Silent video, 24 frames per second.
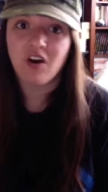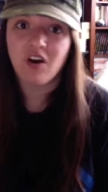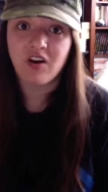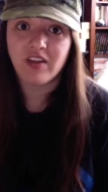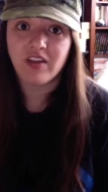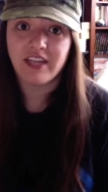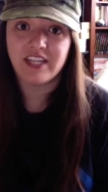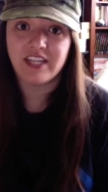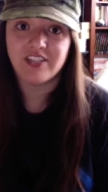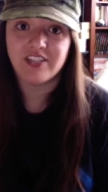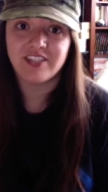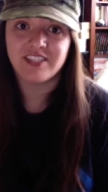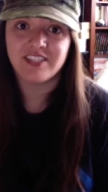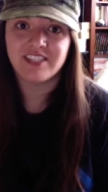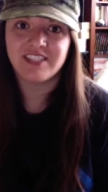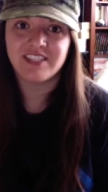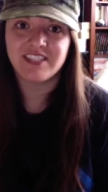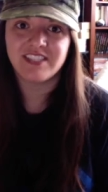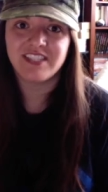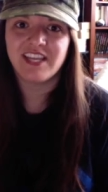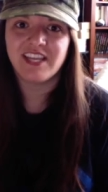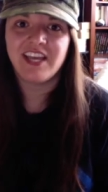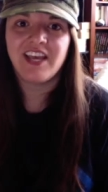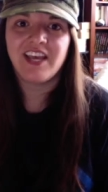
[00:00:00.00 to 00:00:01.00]
of all
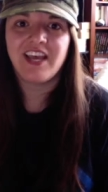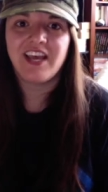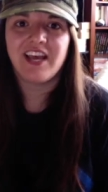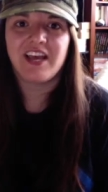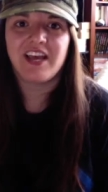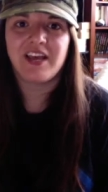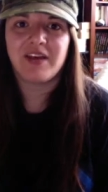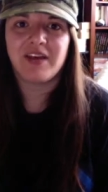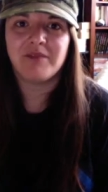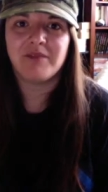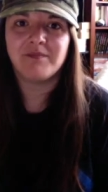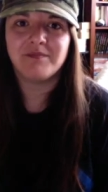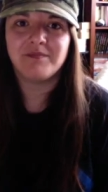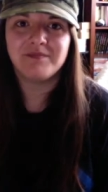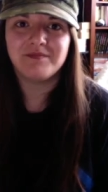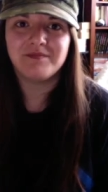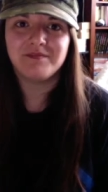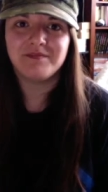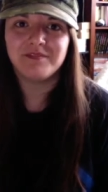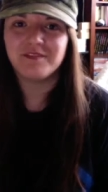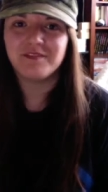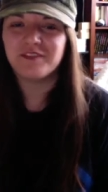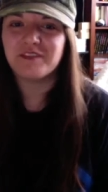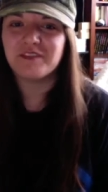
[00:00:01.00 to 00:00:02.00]
ages.
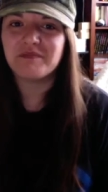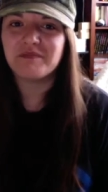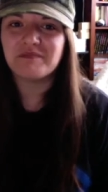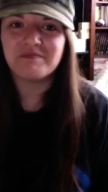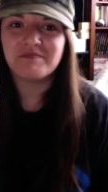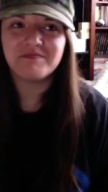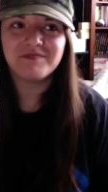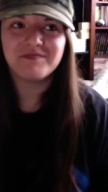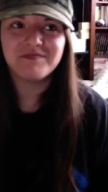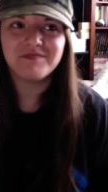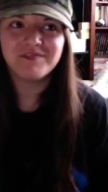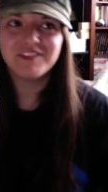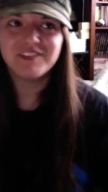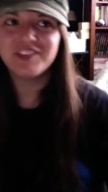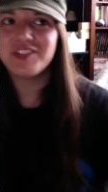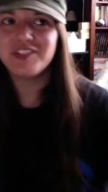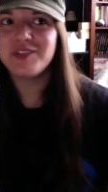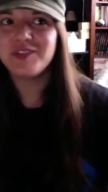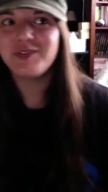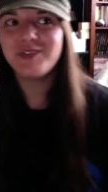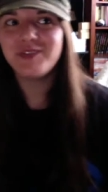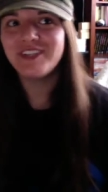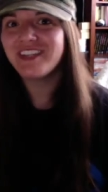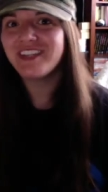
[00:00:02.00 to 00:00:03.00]
From
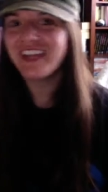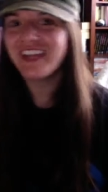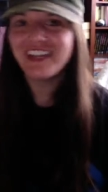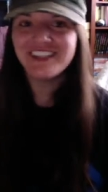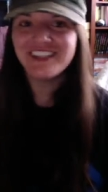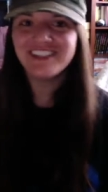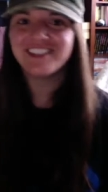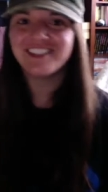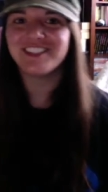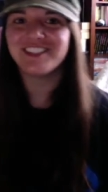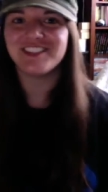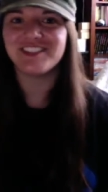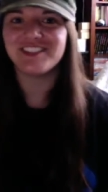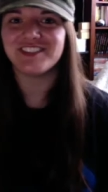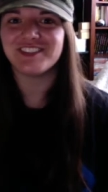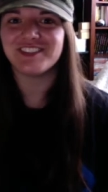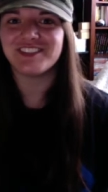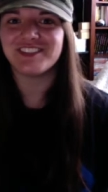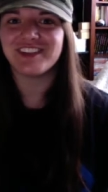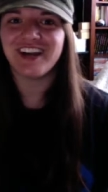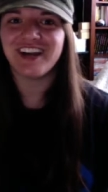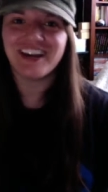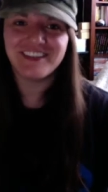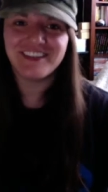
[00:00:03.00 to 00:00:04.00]
2 to
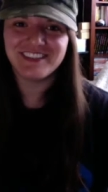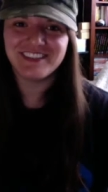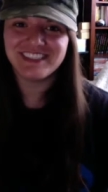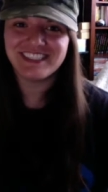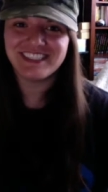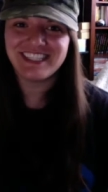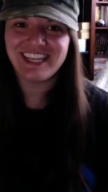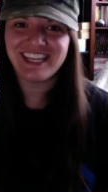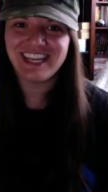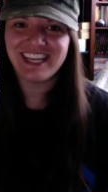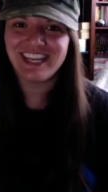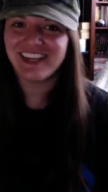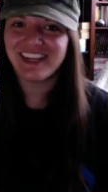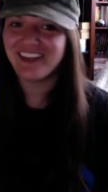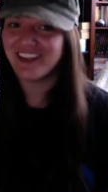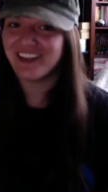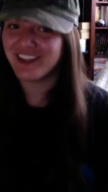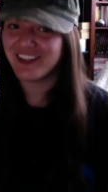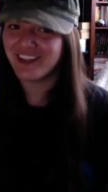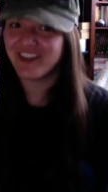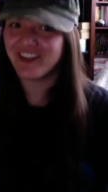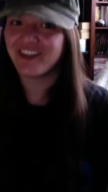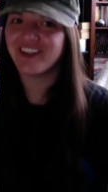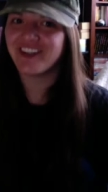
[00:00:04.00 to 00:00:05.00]
92, I would
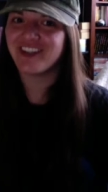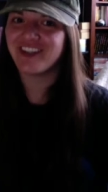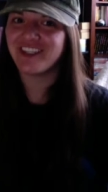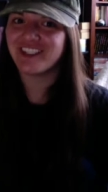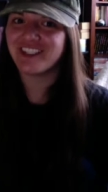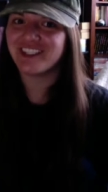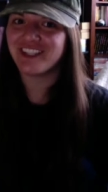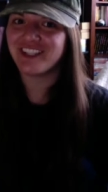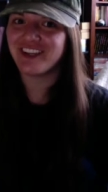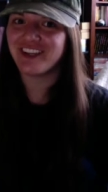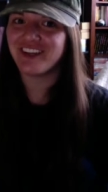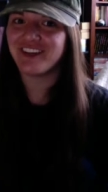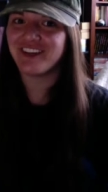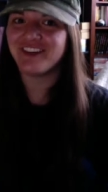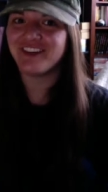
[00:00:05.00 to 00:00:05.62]
say you're good to